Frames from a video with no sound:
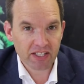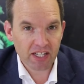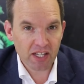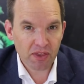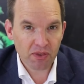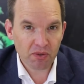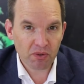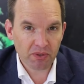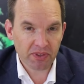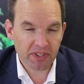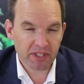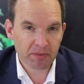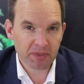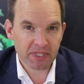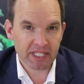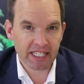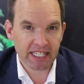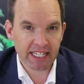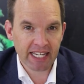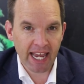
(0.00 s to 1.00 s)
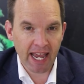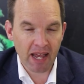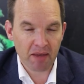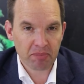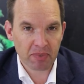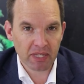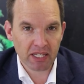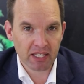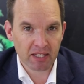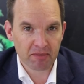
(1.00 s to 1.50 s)
she thought there was a gap
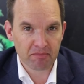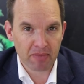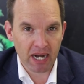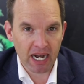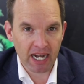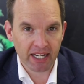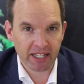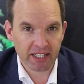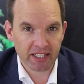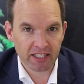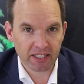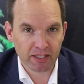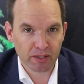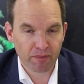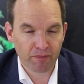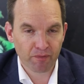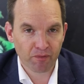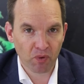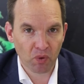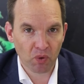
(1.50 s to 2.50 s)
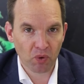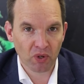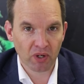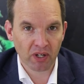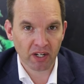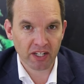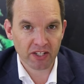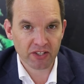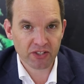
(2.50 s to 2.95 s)
in the market for